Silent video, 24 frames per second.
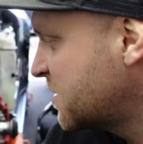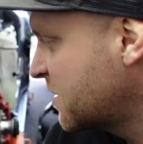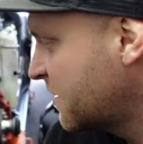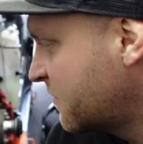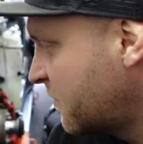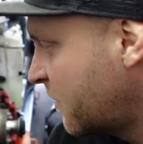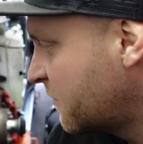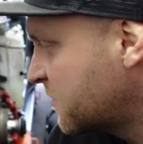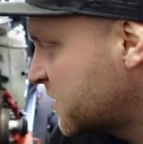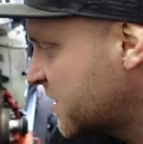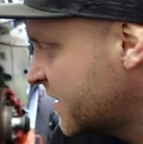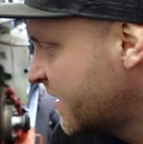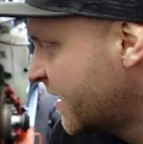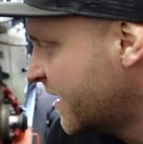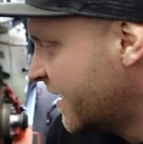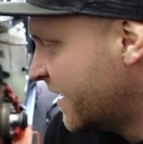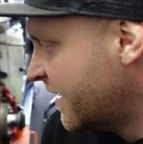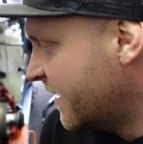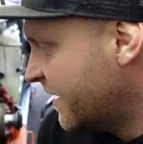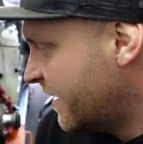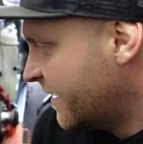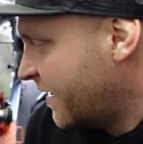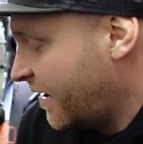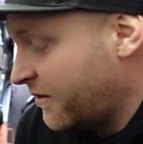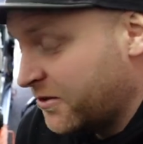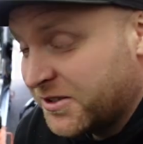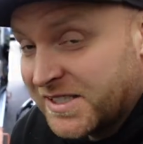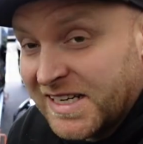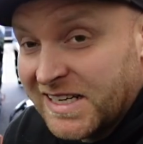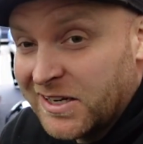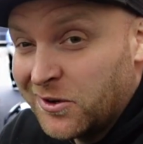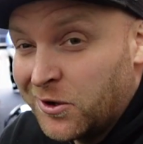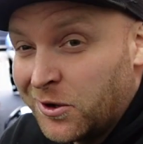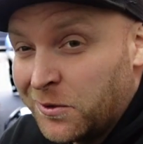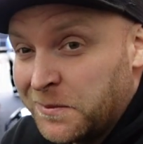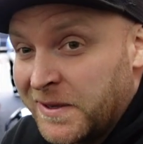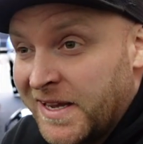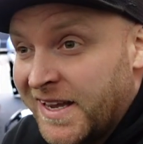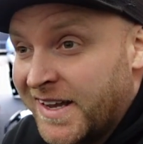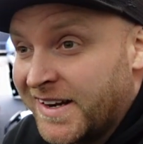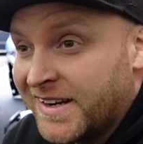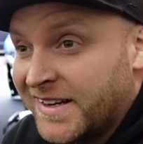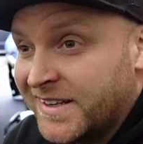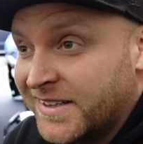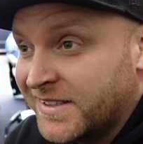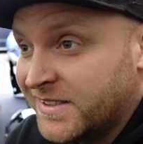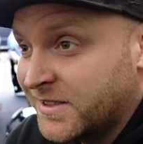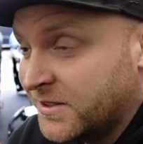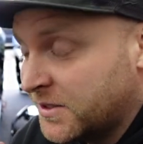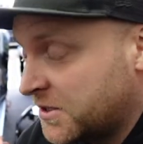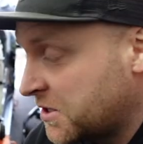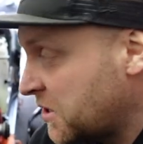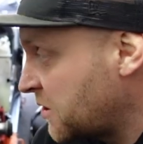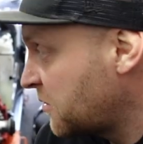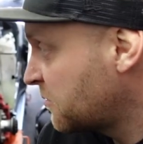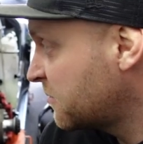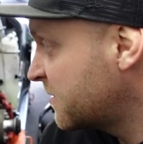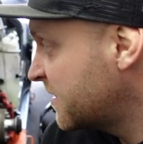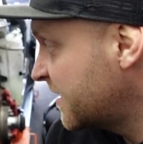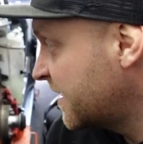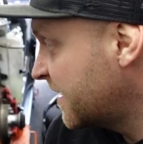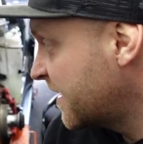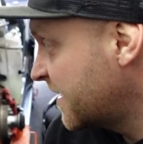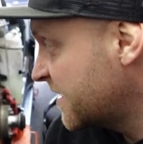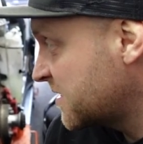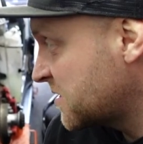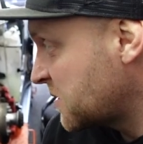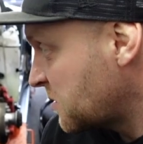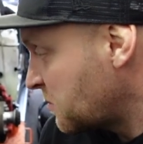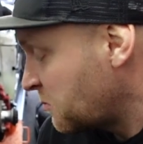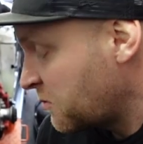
Obviously, I've just had it all painted, it's all really nice.